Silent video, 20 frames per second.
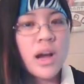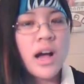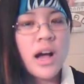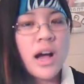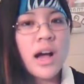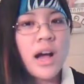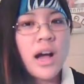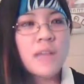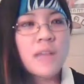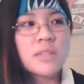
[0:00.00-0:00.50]

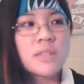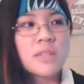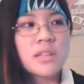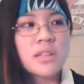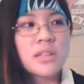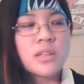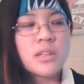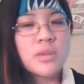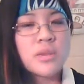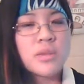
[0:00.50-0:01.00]
I'm
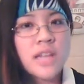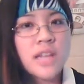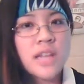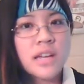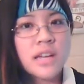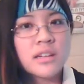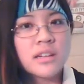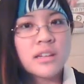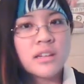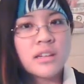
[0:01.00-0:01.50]
telling you again,
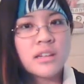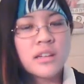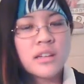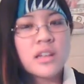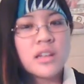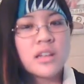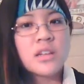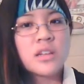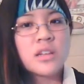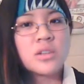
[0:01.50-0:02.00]

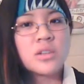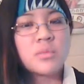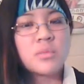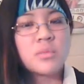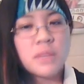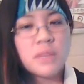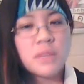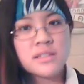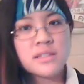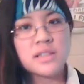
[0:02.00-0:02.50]
you
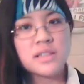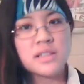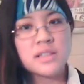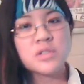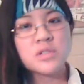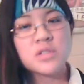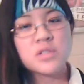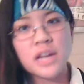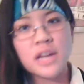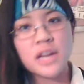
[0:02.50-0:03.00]
must send your
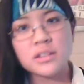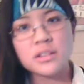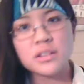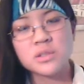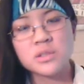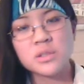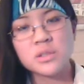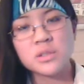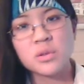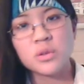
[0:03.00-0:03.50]

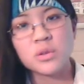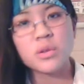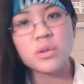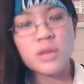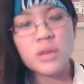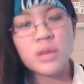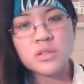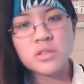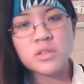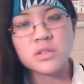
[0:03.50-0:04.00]
challenges or
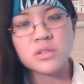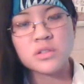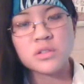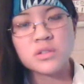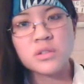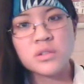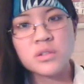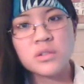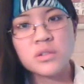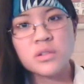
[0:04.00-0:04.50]
questions
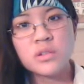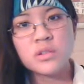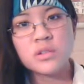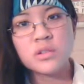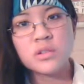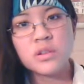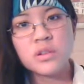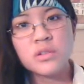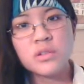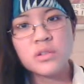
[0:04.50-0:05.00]

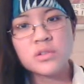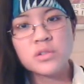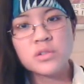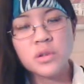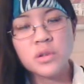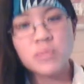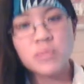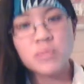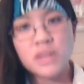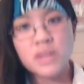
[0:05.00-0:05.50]

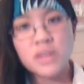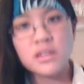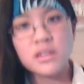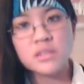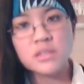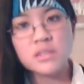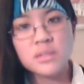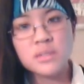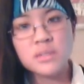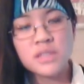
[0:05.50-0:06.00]
to me,
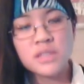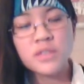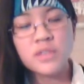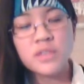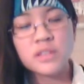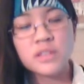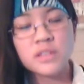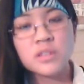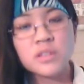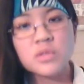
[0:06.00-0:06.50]

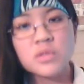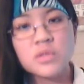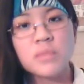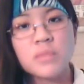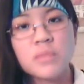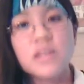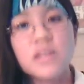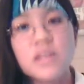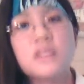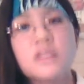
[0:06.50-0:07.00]
specifically to
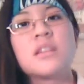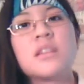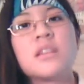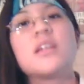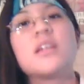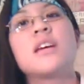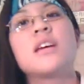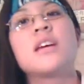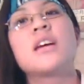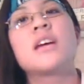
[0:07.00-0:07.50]
me,
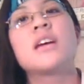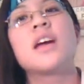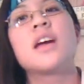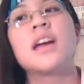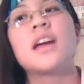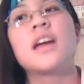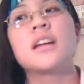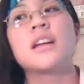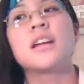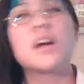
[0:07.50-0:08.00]

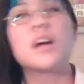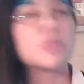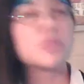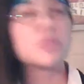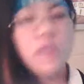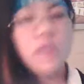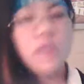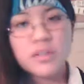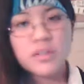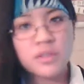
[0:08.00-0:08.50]
and I will
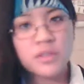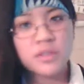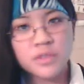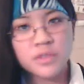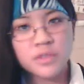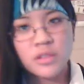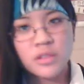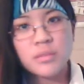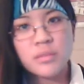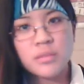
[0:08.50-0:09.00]
try to
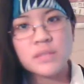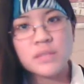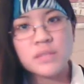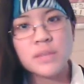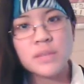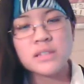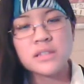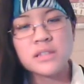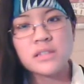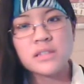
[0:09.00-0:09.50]
fulfill them as
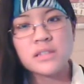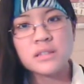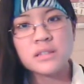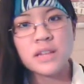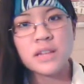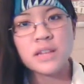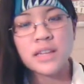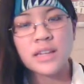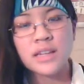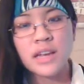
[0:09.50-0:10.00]
best as
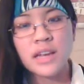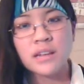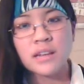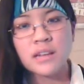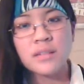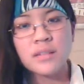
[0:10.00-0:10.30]
I can.